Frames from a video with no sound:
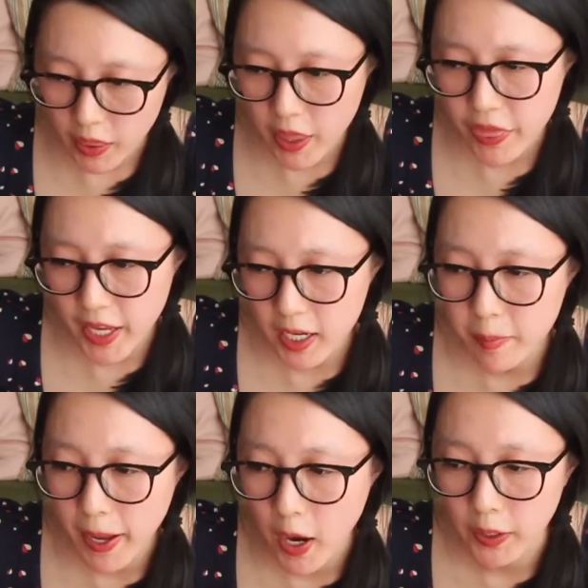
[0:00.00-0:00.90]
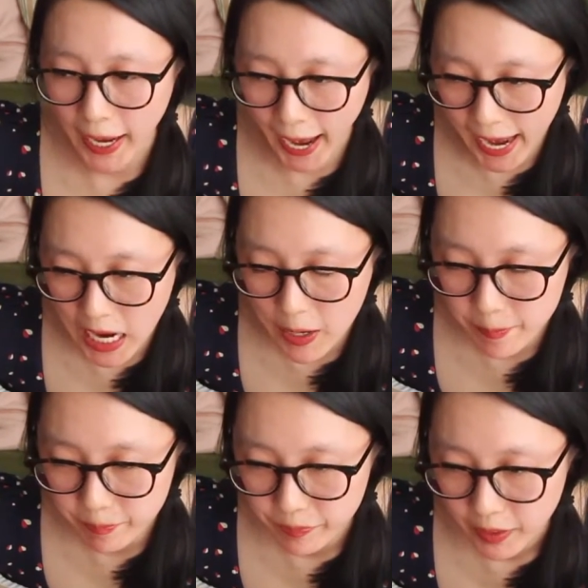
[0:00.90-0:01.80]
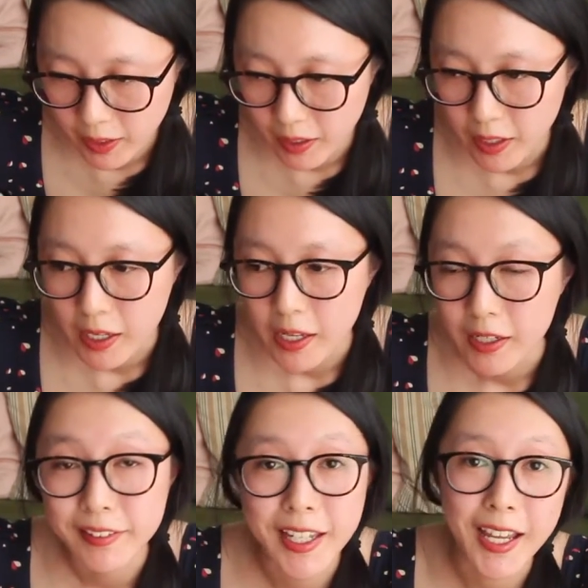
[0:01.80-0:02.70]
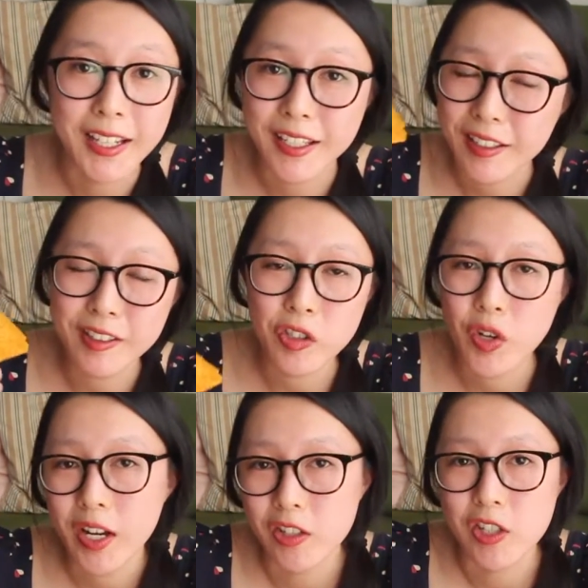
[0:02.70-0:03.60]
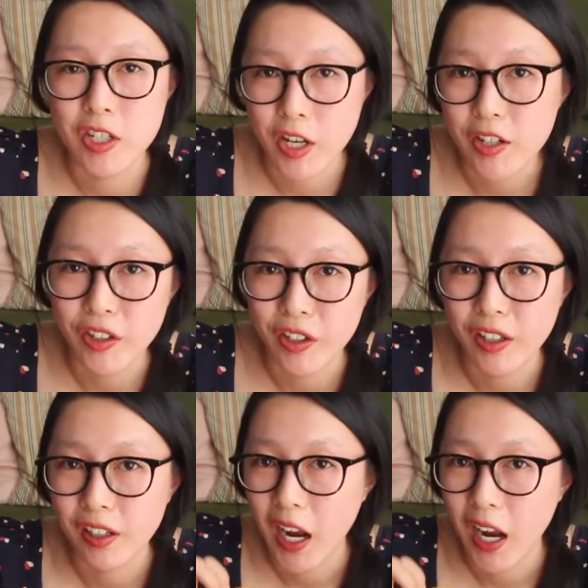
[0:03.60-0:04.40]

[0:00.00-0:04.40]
The thing about Ham is that he's transgender.